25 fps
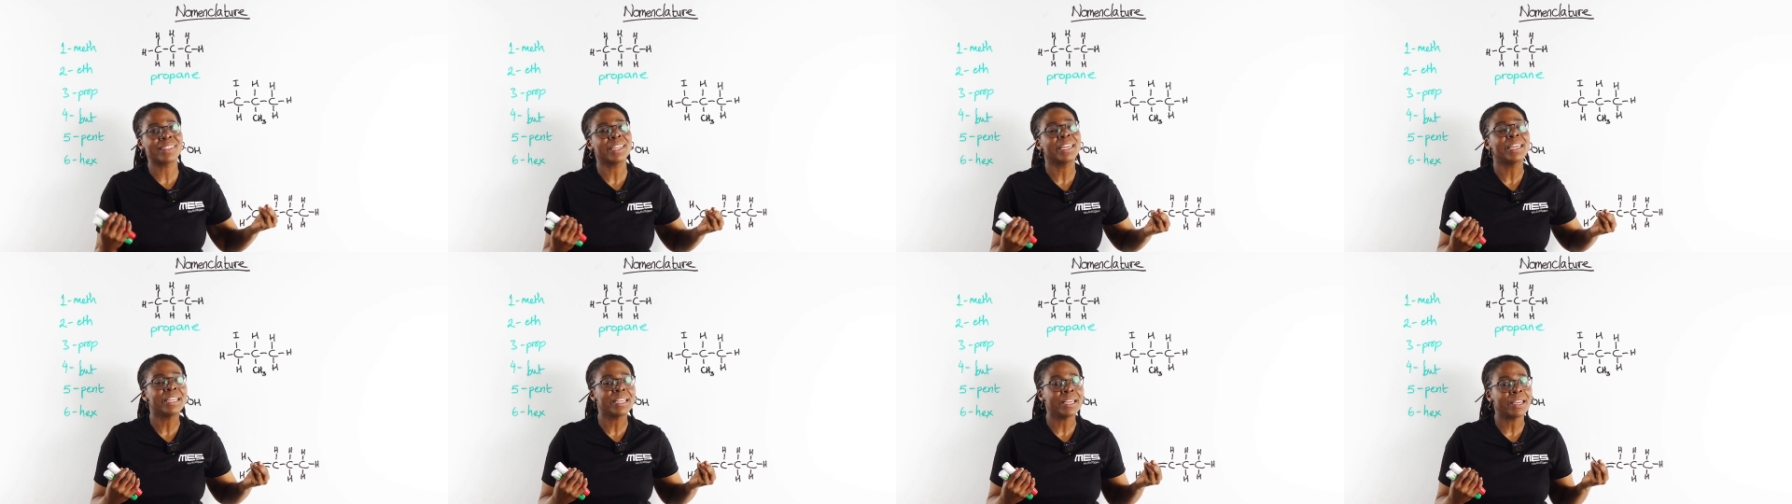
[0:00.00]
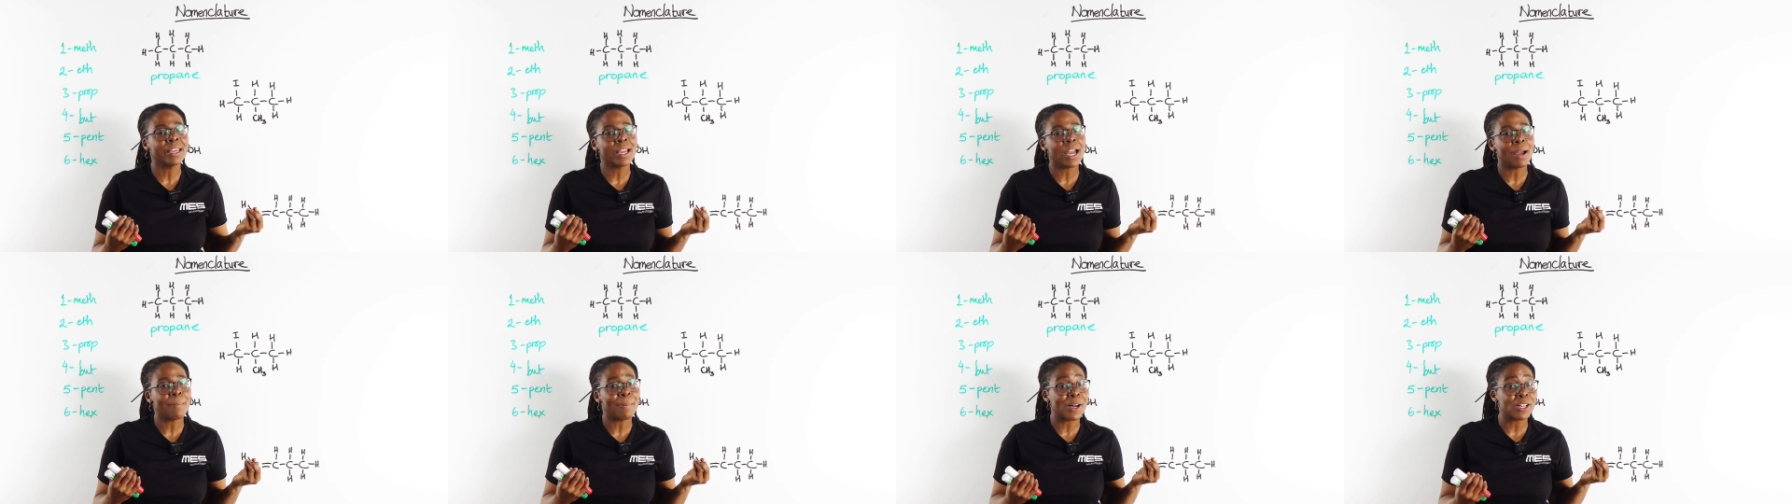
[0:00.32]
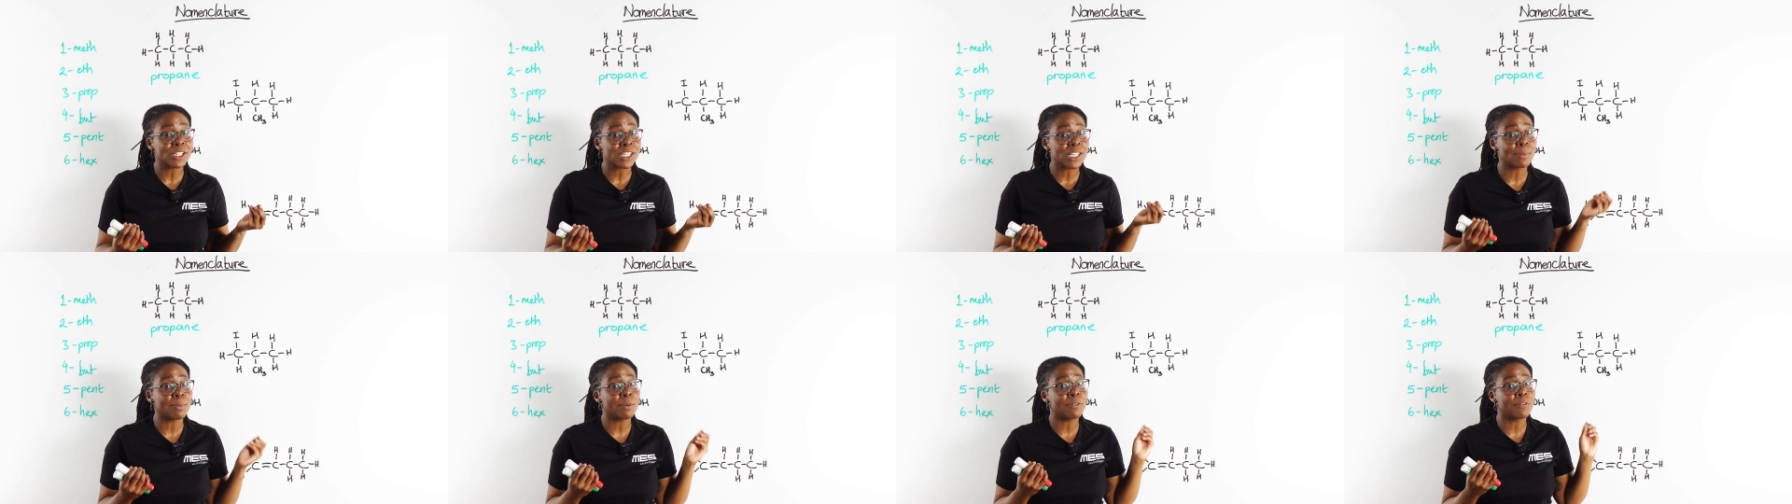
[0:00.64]
thinking
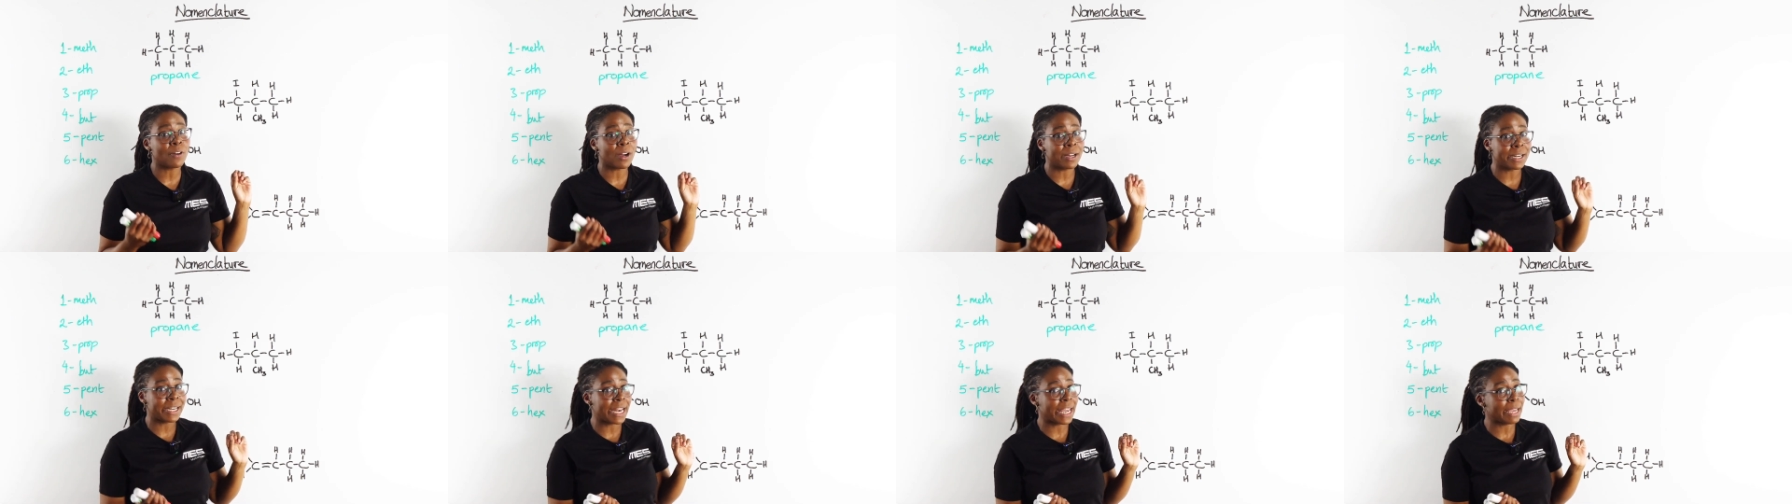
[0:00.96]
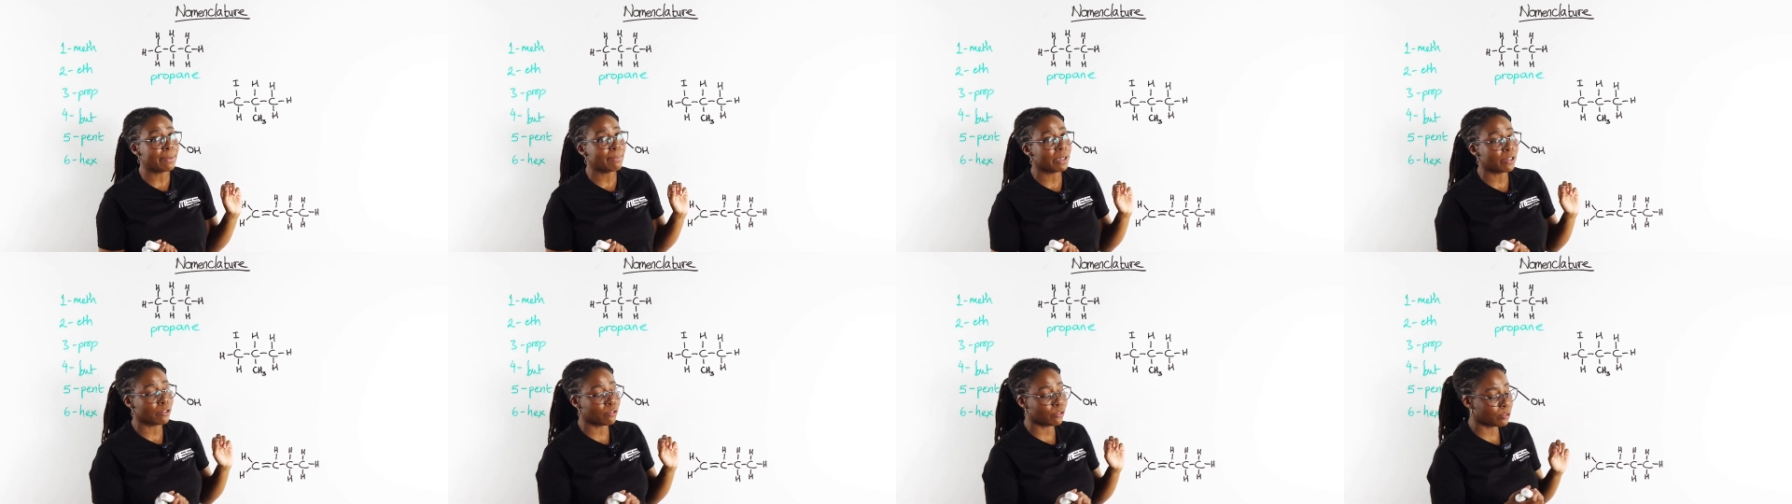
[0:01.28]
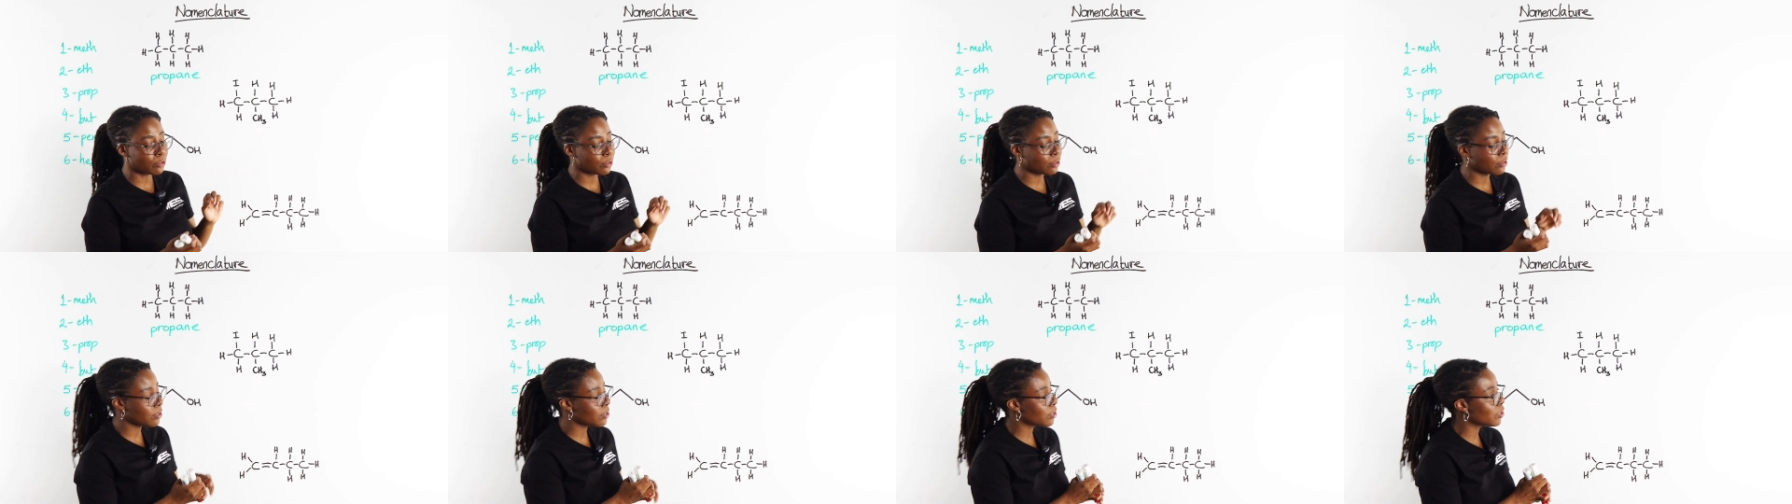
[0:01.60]
about some of our naming
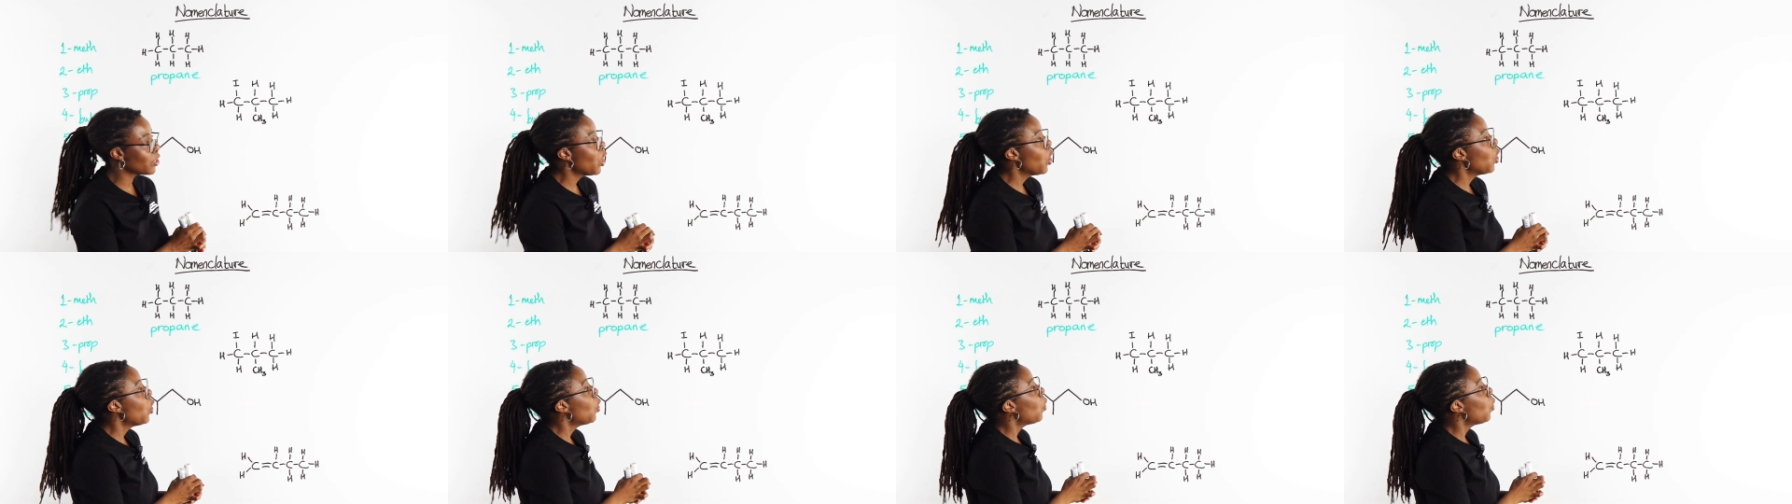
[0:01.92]
rules.